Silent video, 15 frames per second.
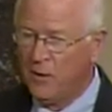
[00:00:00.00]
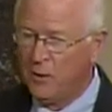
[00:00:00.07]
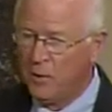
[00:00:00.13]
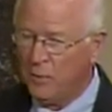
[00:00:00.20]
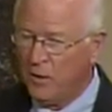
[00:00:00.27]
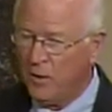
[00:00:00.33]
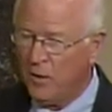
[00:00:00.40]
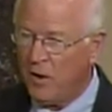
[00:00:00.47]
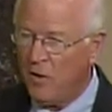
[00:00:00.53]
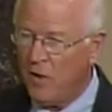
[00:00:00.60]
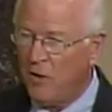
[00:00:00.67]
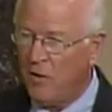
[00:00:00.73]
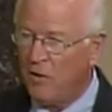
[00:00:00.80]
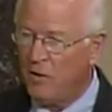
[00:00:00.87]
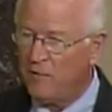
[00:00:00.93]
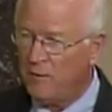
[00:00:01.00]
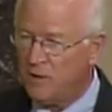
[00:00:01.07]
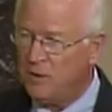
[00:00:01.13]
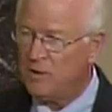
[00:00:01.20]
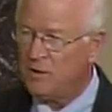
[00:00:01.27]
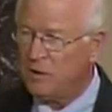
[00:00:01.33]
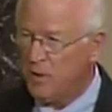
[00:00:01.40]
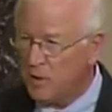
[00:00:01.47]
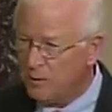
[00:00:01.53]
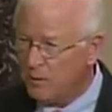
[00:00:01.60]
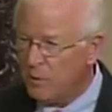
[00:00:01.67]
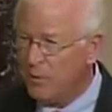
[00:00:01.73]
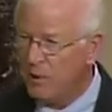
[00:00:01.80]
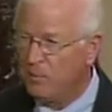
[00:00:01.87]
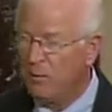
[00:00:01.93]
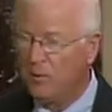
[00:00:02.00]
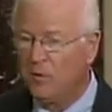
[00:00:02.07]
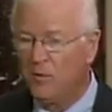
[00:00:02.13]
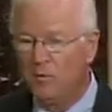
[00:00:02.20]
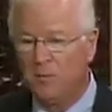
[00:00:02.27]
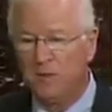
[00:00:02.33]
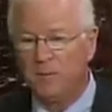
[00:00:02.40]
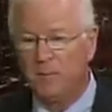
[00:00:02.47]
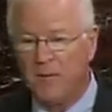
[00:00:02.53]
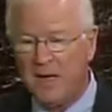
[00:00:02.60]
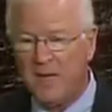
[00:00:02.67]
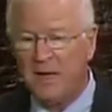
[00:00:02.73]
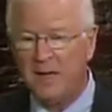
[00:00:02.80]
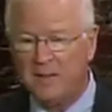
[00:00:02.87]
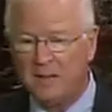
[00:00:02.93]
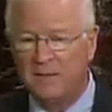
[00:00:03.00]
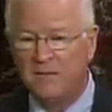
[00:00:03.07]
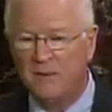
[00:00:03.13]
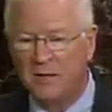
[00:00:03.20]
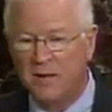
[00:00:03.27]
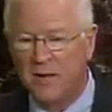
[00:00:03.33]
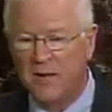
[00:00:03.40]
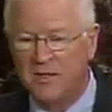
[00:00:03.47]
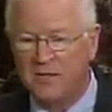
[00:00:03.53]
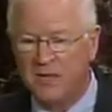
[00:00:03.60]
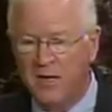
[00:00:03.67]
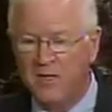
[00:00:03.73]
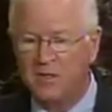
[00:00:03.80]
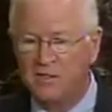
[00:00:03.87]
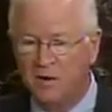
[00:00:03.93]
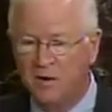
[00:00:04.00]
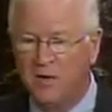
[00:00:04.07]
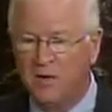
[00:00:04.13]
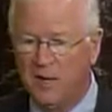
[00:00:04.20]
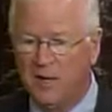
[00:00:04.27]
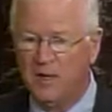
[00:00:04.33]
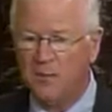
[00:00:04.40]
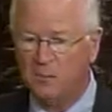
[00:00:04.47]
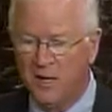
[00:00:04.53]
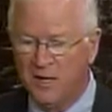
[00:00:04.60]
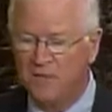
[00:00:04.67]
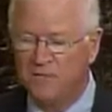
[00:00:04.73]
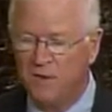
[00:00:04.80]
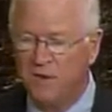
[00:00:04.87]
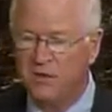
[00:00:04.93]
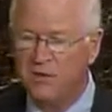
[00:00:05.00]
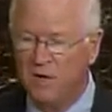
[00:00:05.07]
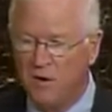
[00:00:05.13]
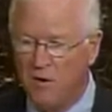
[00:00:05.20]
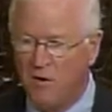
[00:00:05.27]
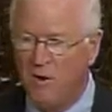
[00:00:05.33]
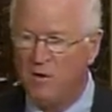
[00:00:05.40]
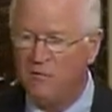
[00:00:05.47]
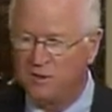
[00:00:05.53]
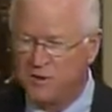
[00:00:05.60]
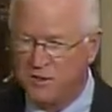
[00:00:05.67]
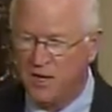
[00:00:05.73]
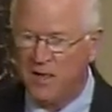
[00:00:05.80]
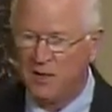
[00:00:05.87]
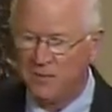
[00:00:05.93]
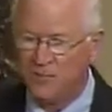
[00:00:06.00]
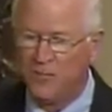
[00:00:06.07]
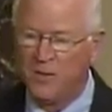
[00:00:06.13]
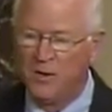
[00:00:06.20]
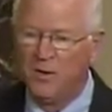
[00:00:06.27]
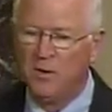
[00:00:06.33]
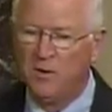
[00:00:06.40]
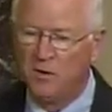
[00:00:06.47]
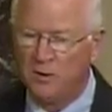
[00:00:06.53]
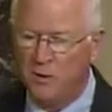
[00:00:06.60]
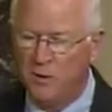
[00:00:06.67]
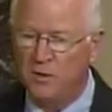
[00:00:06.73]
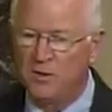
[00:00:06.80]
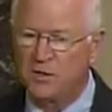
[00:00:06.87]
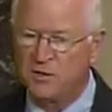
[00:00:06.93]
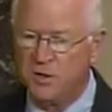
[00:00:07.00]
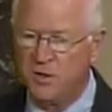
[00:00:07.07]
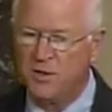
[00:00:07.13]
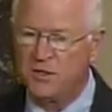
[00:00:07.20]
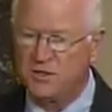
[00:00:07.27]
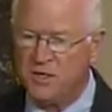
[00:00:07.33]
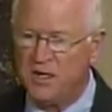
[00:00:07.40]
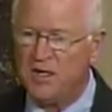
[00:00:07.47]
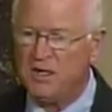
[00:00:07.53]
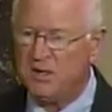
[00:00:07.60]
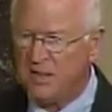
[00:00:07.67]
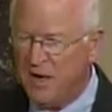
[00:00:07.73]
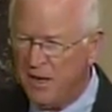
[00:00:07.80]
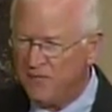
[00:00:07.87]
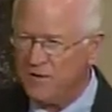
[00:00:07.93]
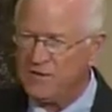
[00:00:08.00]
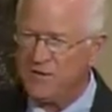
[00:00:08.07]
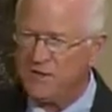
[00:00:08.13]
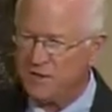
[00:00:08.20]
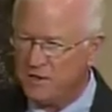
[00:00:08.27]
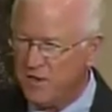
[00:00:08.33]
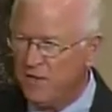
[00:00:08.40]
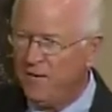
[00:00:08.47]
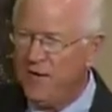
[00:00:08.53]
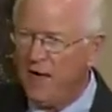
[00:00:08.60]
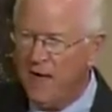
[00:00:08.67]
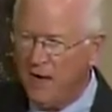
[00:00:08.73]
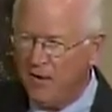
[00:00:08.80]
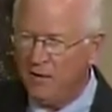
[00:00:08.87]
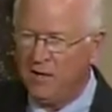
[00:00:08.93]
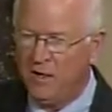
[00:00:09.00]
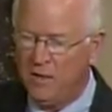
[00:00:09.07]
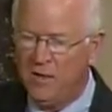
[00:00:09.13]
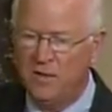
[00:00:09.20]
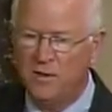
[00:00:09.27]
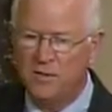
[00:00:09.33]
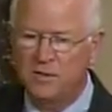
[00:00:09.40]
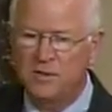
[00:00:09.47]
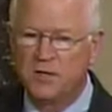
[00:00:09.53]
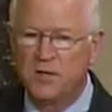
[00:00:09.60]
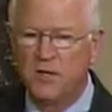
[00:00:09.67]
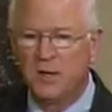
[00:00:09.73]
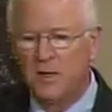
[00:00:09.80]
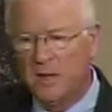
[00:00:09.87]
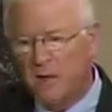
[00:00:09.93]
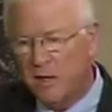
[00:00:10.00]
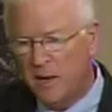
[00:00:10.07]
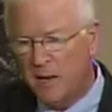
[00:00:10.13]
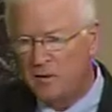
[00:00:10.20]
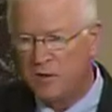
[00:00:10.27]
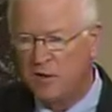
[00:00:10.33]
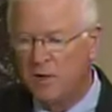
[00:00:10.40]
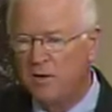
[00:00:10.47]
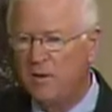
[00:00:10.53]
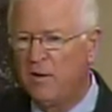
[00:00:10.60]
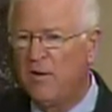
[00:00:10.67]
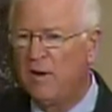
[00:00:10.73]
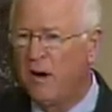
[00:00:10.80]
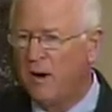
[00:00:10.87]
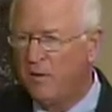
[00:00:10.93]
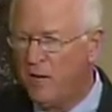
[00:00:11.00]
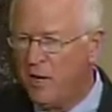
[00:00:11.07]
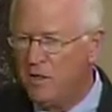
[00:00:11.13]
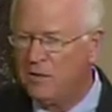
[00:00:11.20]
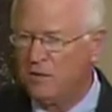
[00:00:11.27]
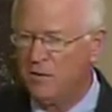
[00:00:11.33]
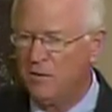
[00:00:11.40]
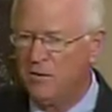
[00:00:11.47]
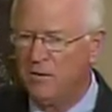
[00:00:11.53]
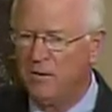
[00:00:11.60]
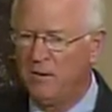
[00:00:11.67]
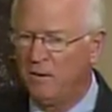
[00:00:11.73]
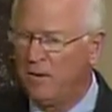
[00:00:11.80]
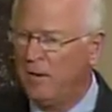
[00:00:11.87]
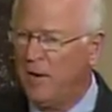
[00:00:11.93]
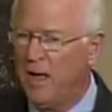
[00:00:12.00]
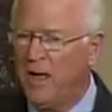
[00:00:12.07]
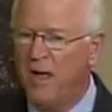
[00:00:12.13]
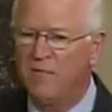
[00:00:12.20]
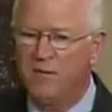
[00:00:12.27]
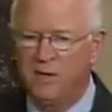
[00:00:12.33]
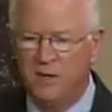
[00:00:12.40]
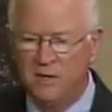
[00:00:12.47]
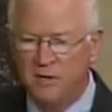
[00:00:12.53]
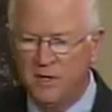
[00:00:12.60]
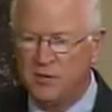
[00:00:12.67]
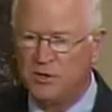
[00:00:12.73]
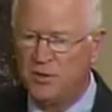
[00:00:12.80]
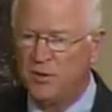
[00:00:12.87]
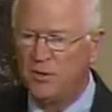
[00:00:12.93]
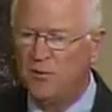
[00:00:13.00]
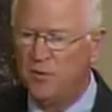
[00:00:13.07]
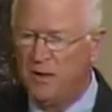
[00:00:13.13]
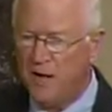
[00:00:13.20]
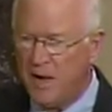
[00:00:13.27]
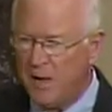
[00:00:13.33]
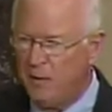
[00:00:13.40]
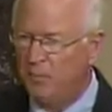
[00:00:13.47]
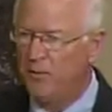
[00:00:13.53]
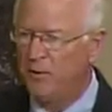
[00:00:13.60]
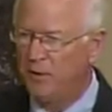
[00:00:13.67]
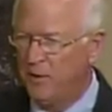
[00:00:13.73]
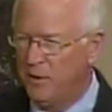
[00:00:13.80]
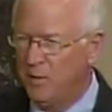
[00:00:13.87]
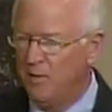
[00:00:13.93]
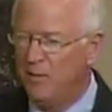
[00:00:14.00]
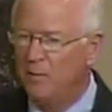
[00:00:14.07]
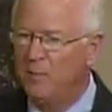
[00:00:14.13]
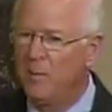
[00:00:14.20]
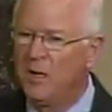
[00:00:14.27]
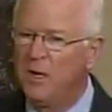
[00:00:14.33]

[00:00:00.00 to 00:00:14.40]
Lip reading: When all of these young people who have been paying into the Class Act start getting benefits, all of a sudden, you're going to start seeing deficits in the out years, and our children and our grandchildren are going to have an additional debt put on them